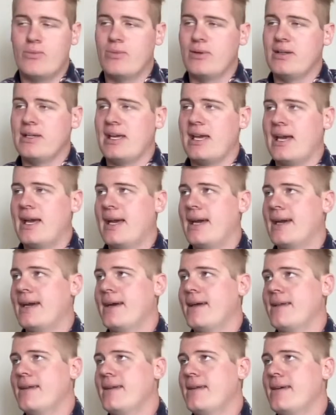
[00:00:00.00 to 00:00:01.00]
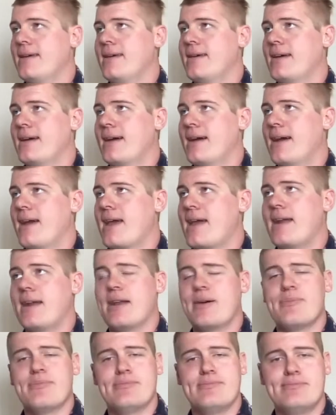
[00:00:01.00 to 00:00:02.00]
I ended
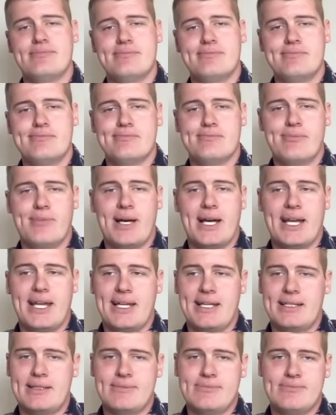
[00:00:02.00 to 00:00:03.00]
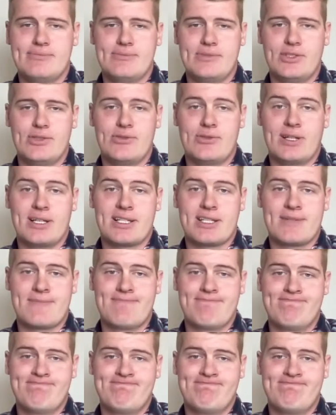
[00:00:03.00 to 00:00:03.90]
up buying 2 trucks.